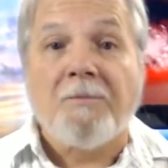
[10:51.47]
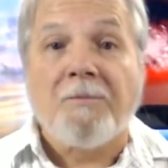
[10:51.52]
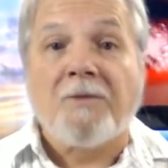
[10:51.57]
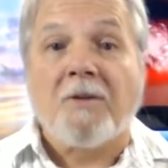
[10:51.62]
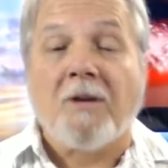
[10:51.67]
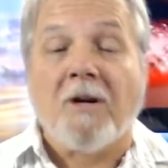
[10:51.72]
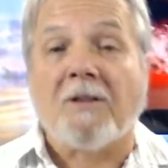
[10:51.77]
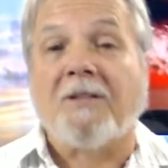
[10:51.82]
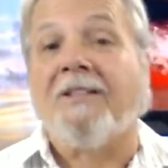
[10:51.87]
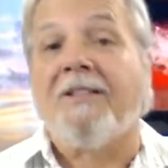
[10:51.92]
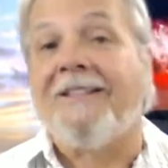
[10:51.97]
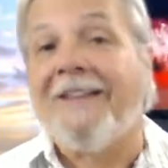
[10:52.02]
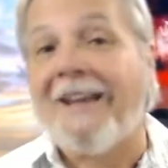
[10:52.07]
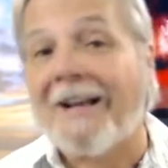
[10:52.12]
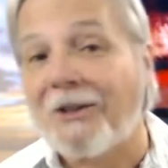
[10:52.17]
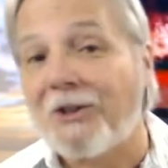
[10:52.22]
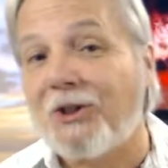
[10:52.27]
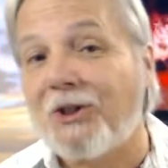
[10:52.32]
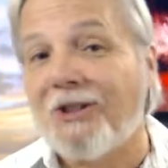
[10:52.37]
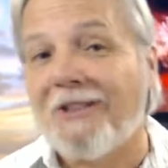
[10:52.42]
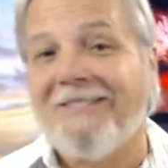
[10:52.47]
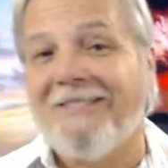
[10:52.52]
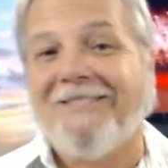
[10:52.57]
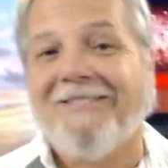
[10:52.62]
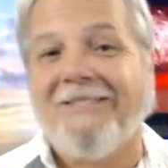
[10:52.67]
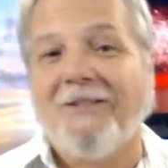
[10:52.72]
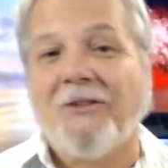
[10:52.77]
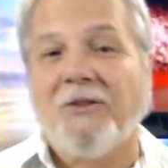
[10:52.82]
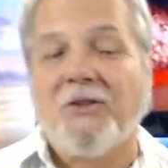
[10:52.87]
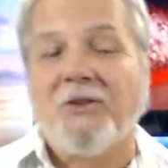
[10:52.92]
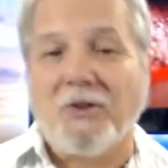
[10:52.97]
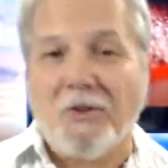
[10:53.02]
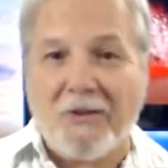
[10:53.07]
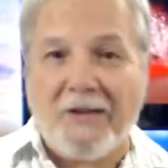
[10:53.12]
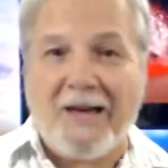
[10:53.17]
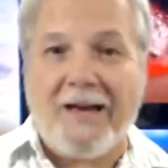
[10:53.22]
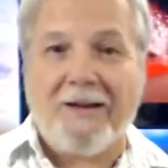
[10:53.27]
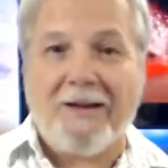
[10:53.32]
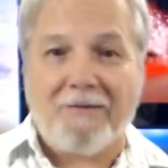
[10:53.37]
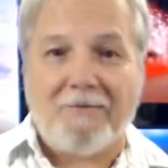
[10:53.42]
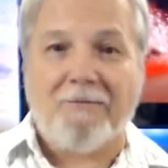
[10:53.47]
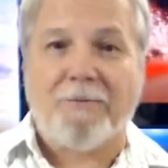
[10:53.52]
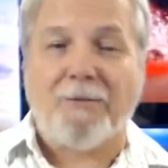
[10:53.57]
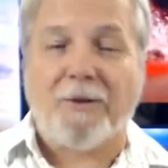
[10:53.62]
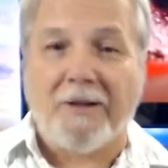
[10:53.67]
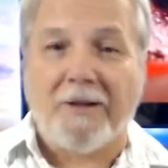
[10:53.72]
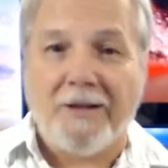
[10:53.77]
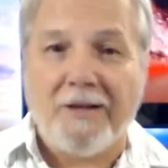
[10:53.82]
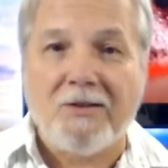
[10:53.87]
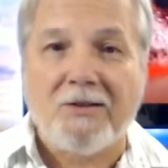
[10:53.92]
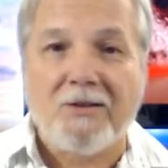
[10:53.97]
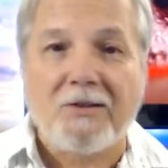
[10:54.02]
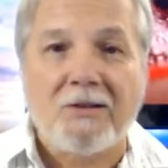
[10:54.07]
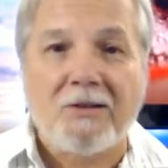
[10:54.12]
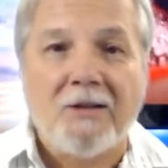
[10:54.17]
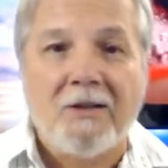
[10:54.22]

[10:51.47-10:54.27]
a connection to that place.